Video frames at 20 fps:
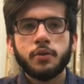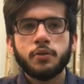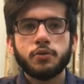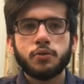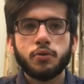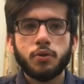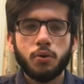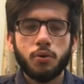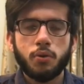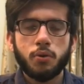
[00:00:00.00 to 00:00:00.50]

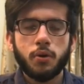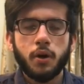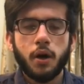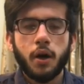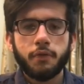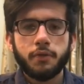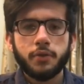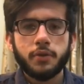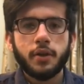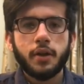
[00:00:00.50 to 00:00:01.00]
So
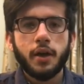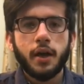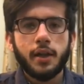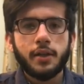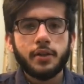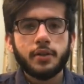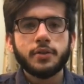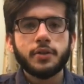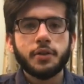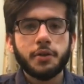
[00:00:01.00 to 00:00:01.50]
after that
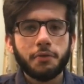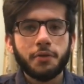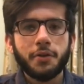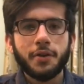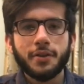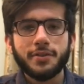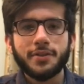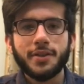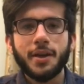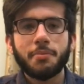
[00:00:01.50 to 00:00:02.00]
I'll just give an
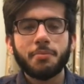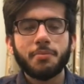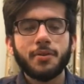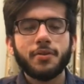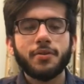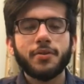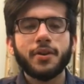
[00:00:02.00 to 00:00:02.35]
example